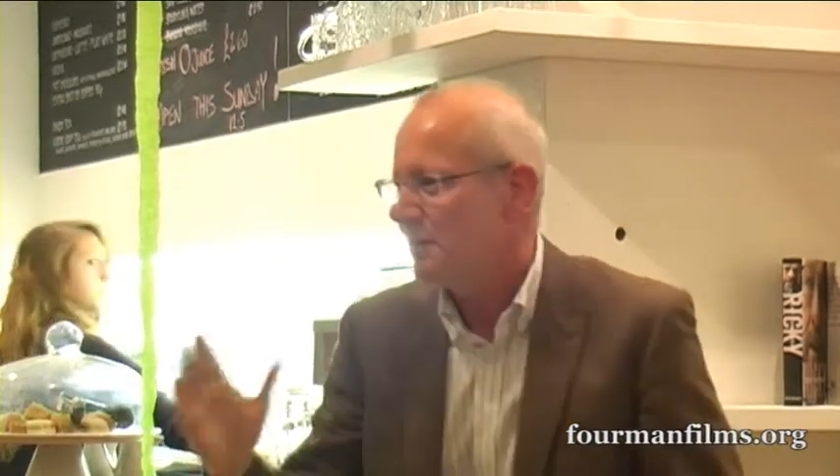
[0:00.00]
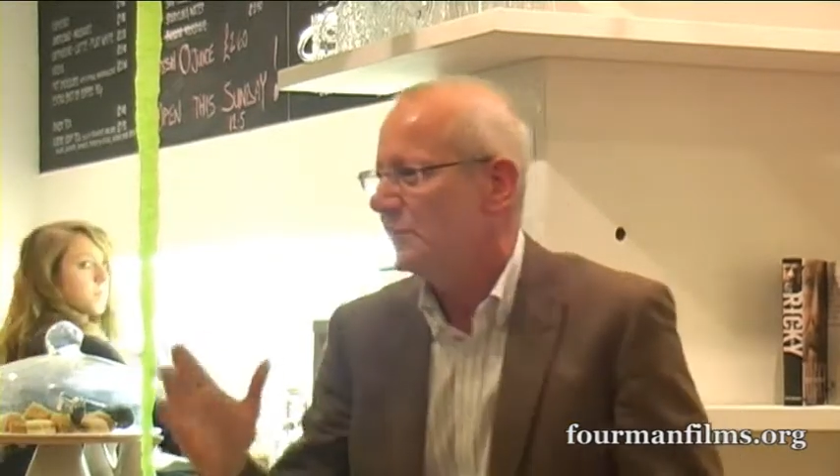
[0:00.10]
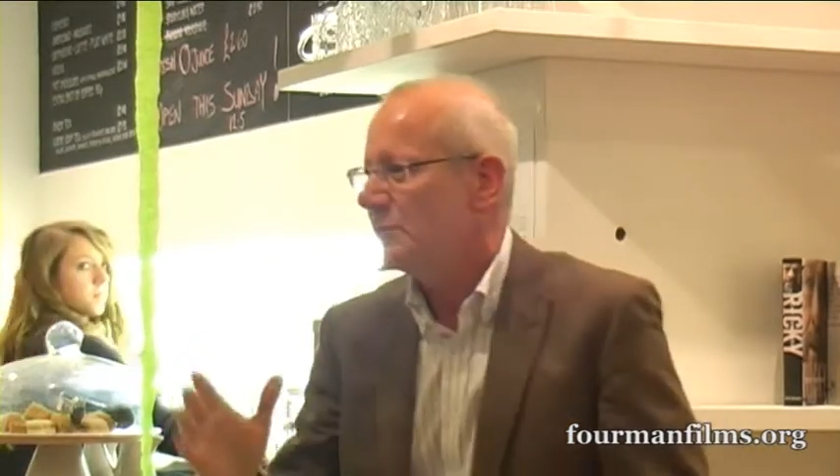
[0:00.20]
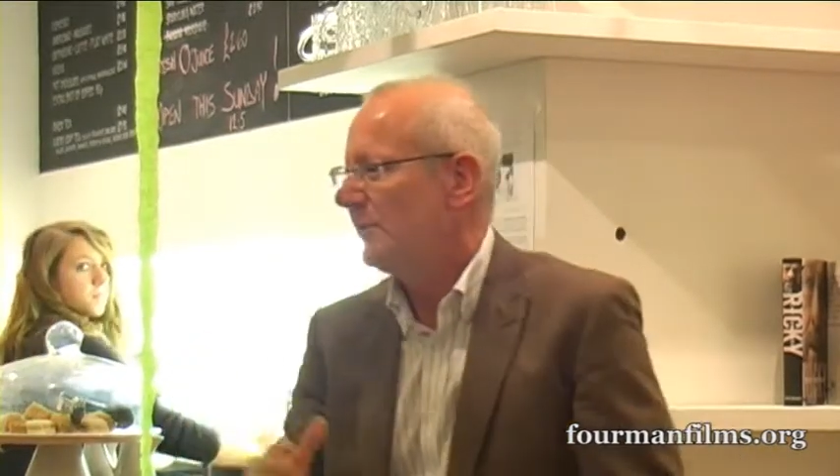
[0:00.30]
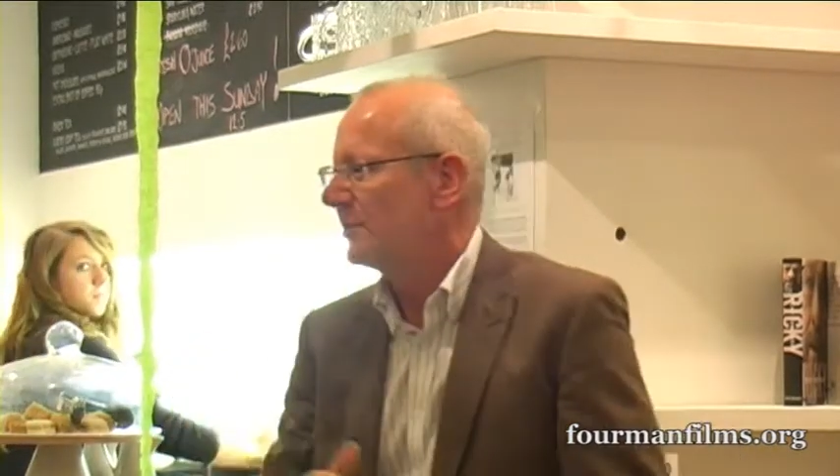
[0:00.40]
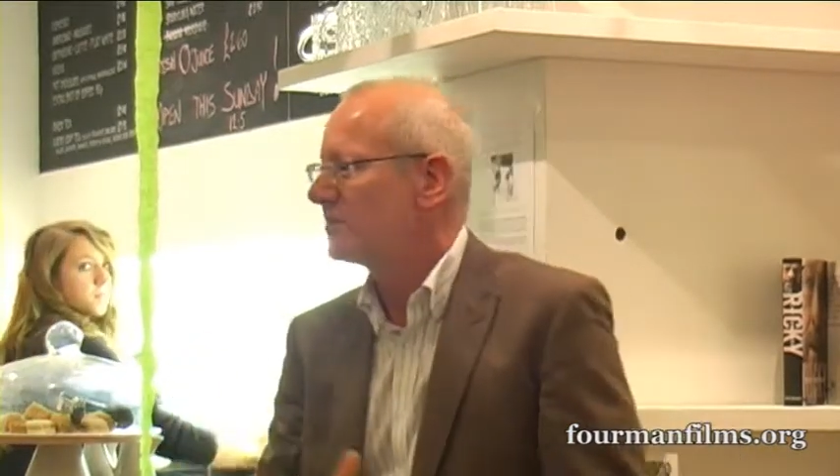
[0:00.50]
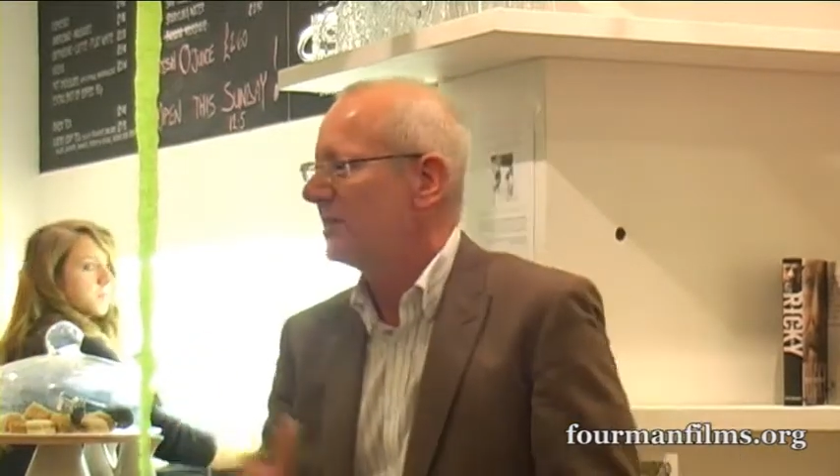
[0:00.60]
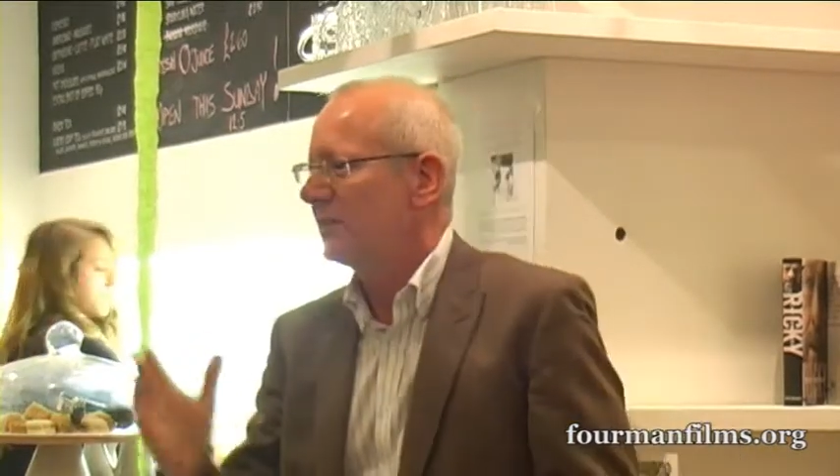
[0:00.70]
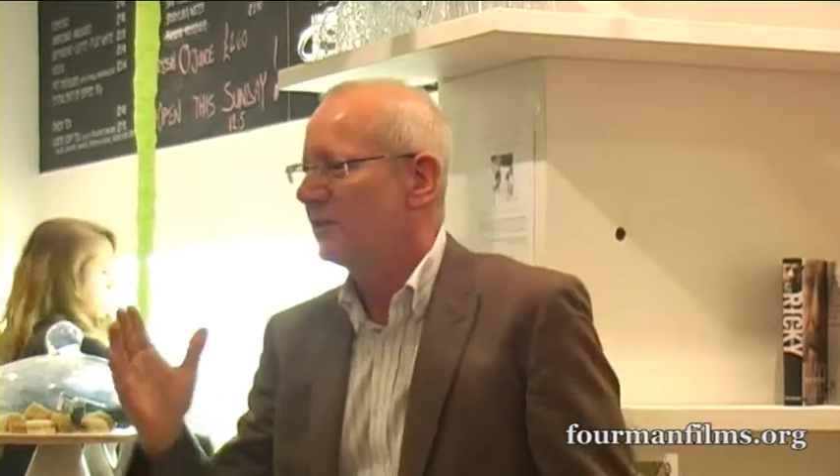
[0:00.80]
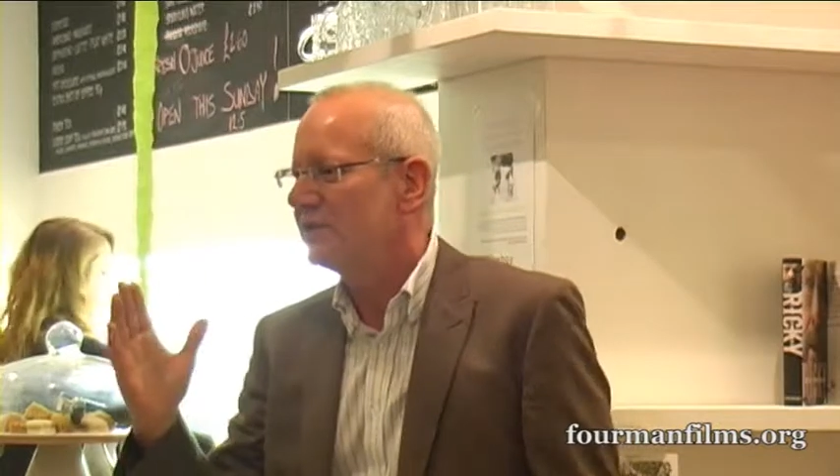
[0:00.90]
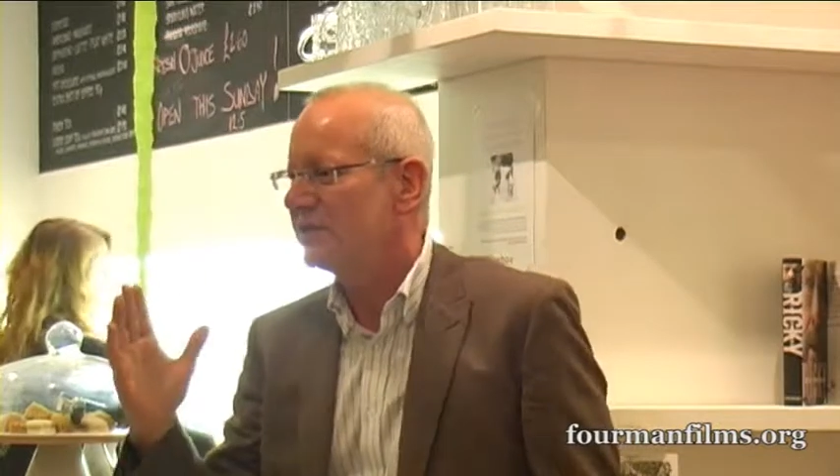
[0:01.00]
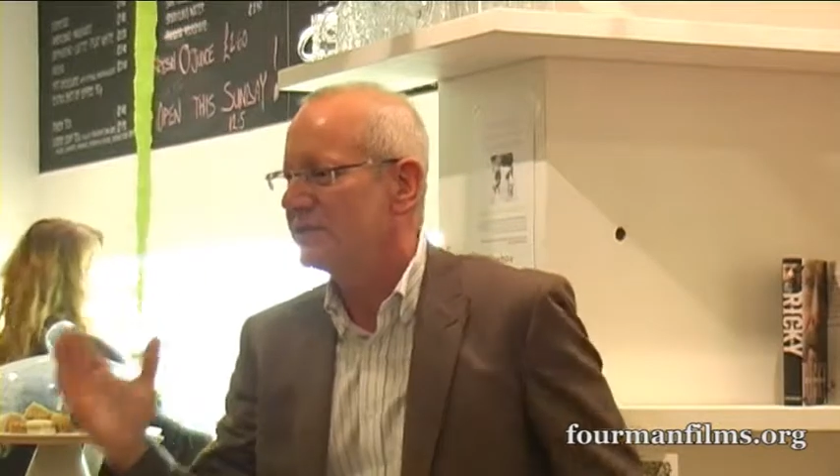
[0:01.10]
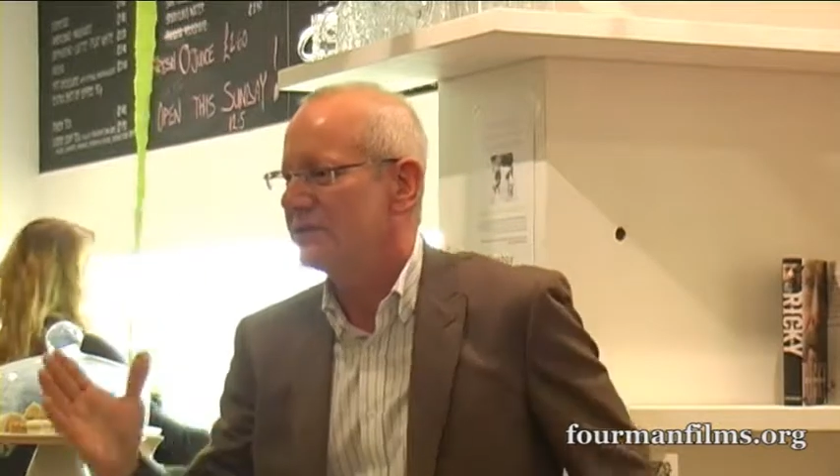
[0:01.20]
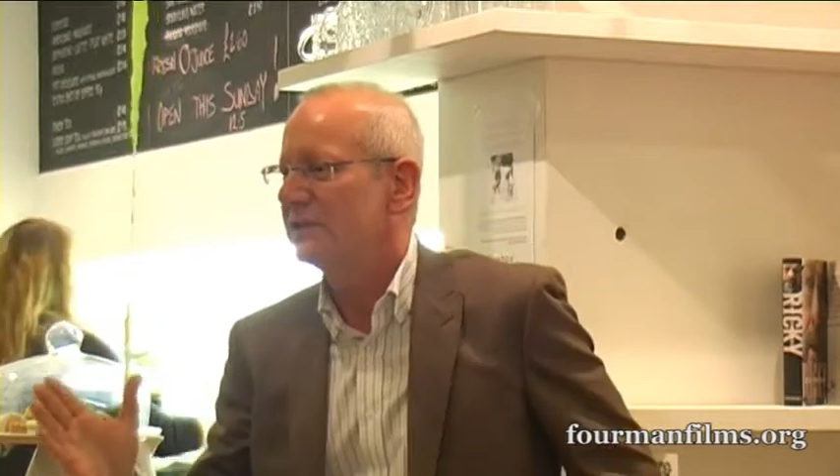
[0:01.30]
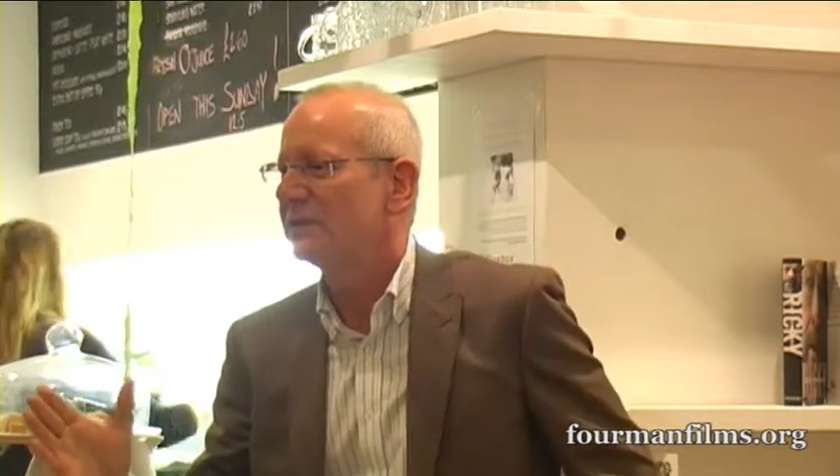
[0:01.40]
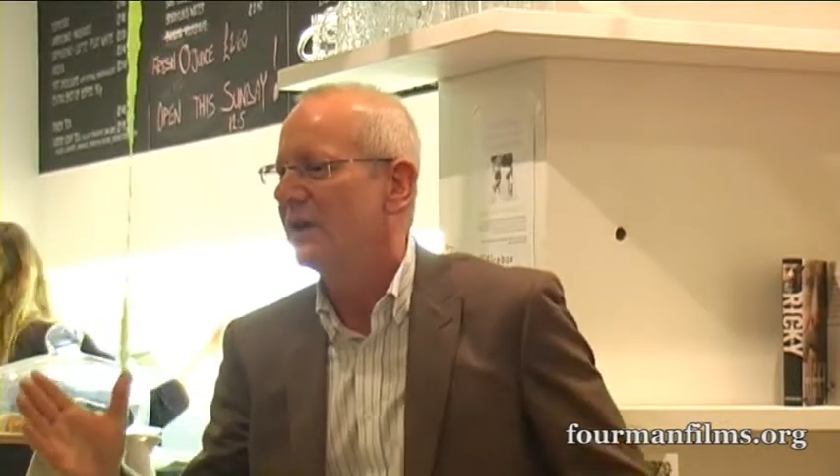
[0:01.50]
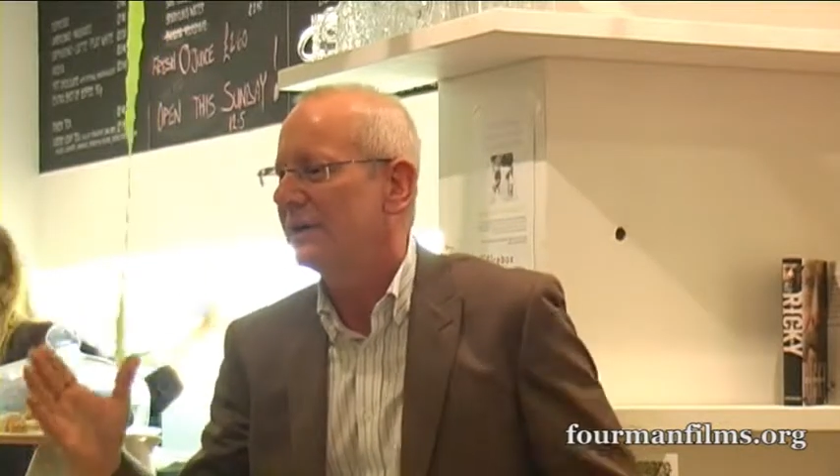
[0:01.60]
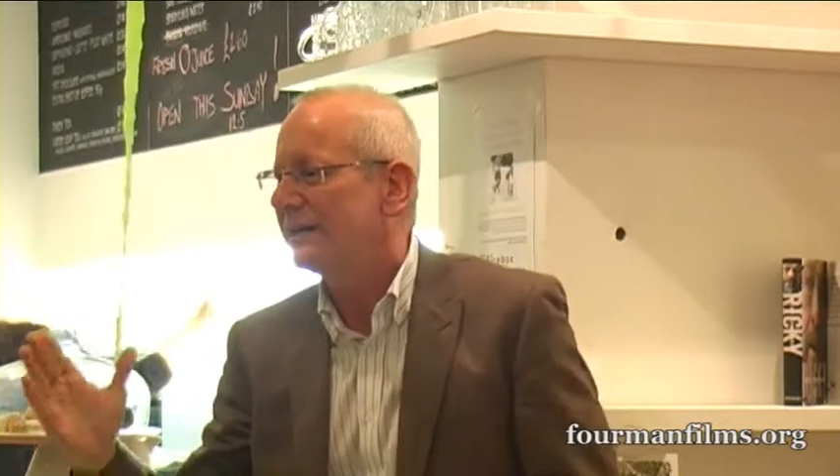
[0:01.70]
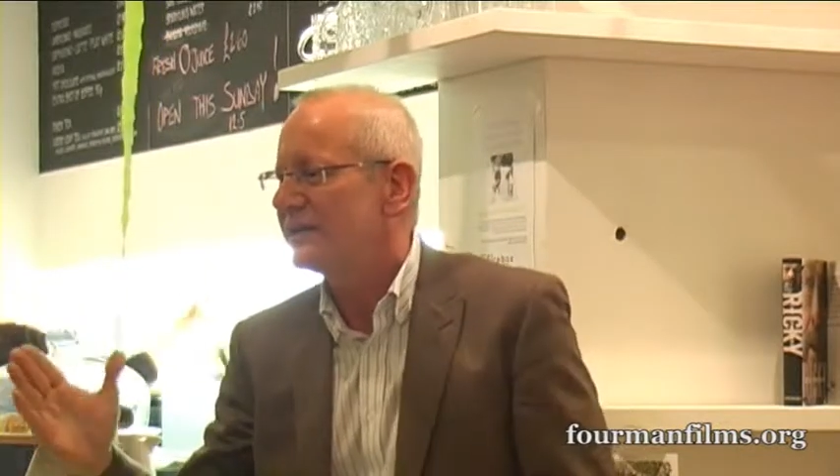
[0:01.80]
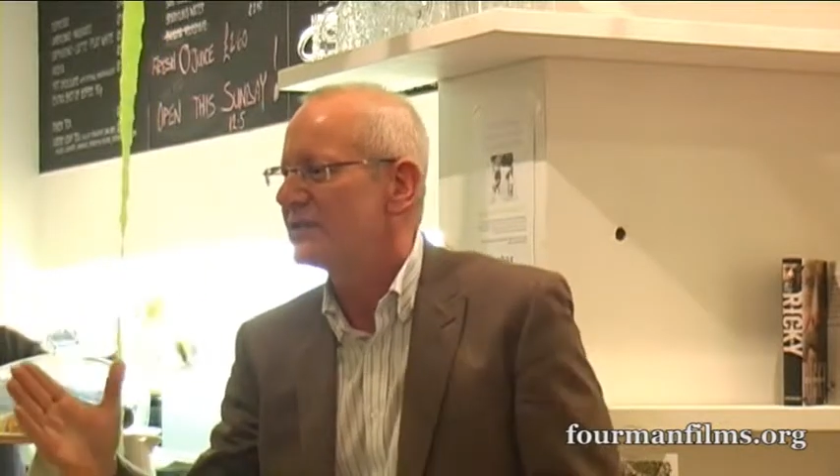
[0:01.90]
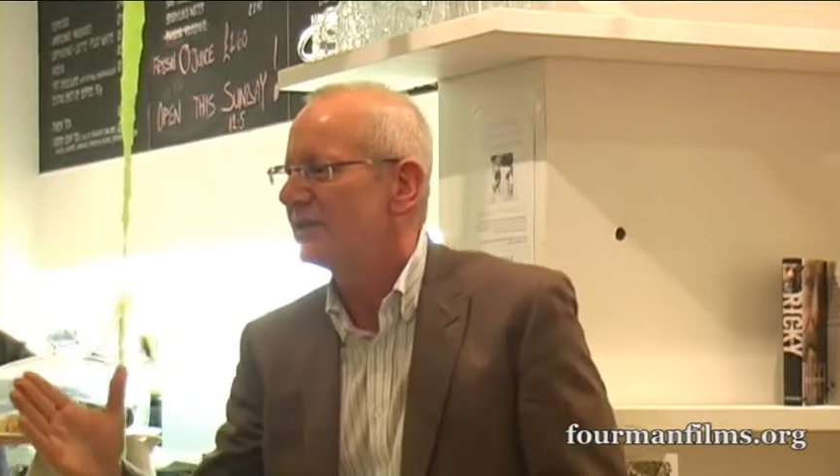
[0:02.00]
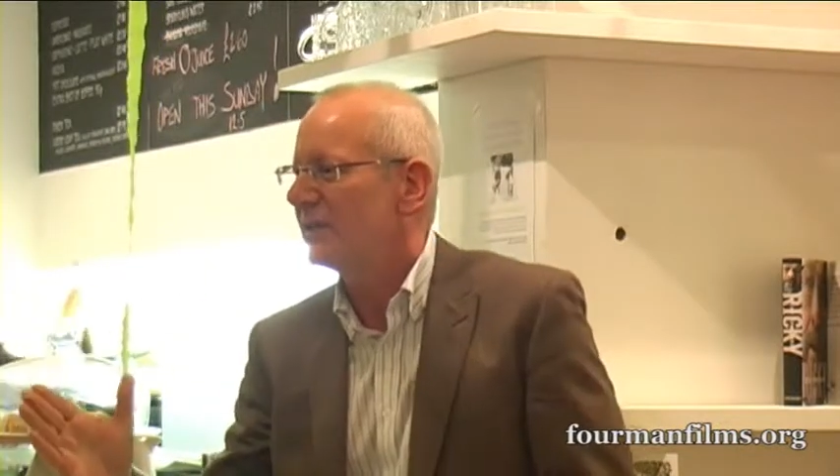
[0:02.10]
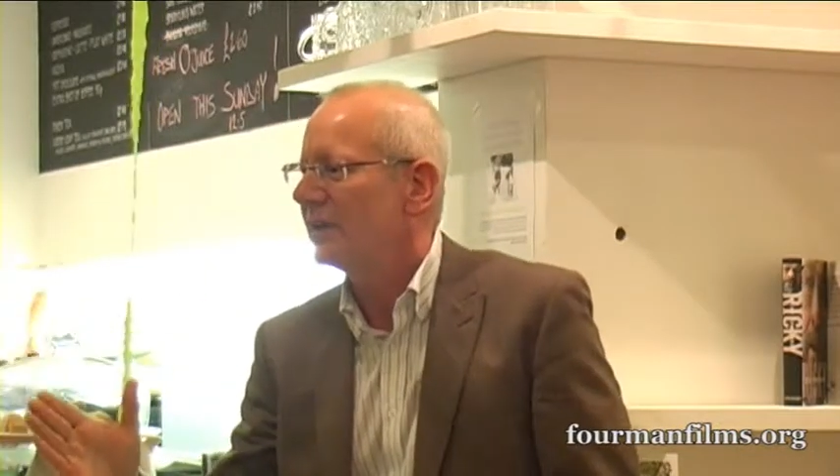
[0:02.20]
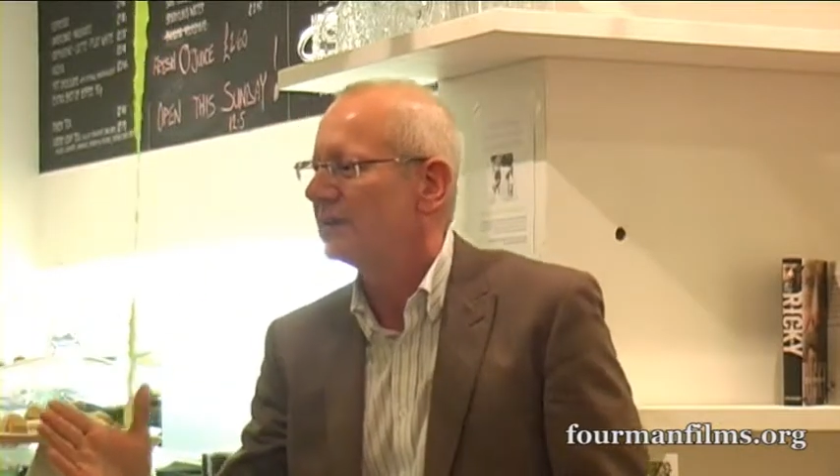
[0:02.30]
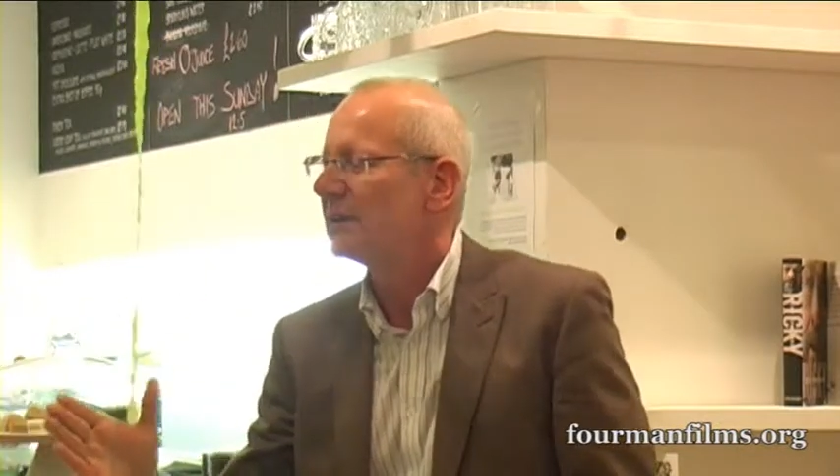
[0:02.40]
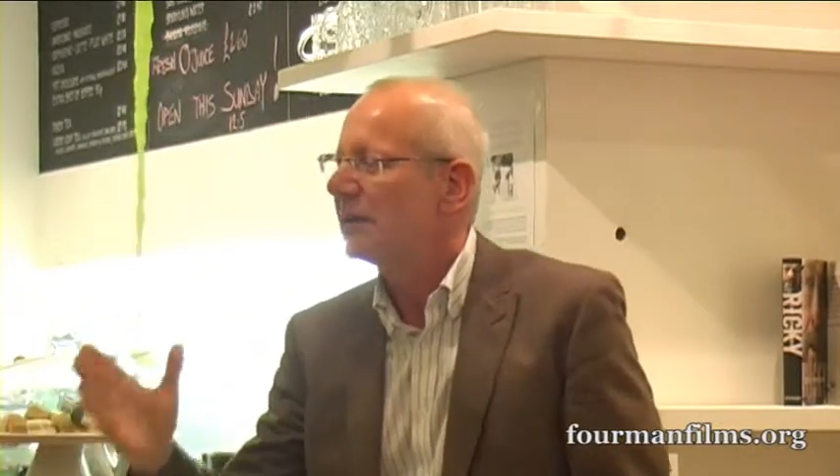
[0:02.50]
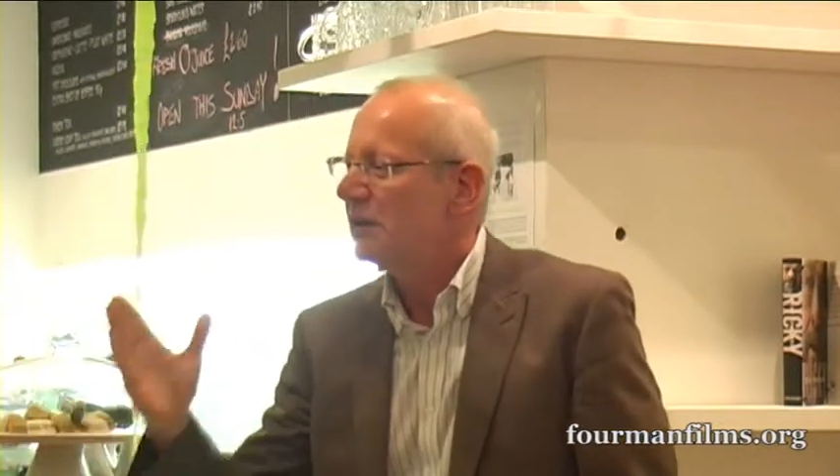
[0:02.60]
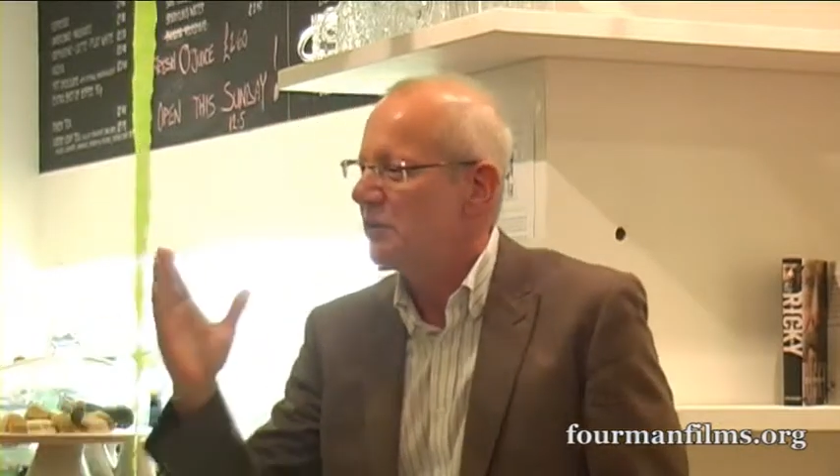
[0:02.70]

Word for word: My mum said that when she was a young girl, Alice said to her,